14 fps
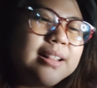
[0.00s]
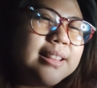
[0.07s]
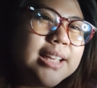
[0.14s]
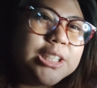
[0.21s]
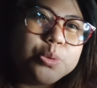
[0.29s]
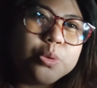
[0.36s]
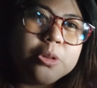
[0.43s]

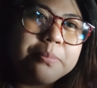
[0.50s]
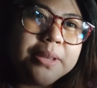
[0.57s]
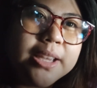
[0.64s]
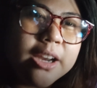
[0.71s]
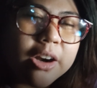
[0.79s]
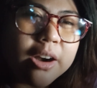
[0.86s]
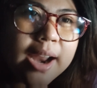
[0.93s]
This will
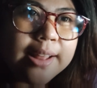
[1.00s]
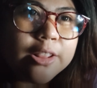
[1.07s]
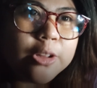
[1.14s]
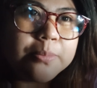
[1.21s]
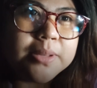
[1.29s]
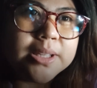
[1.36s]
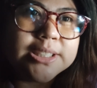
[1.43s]
be a
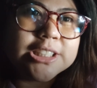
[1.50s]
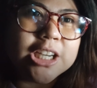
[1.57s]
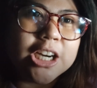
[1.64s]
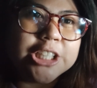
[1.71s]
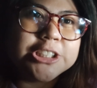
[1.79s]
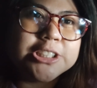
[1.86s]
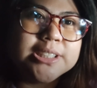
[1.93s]
random
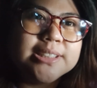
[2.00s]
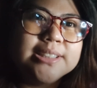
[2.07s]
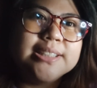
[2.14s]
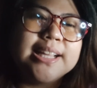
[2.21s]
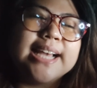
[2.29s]
discussion